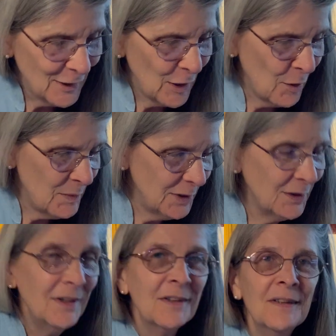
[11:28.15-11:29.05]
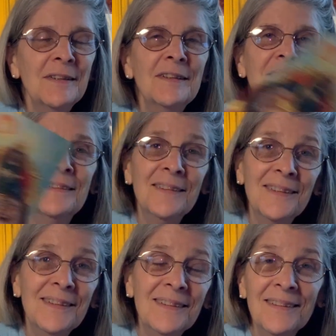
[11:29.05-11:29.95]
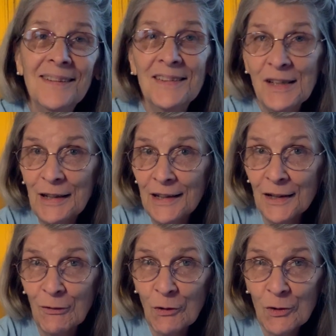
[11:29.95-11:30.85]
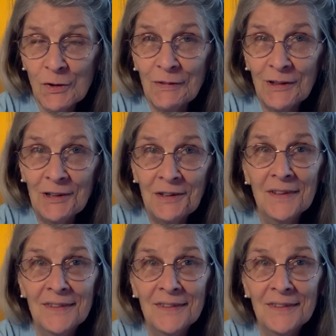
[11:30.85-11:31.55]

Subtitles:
I mean, it's a king, first of all.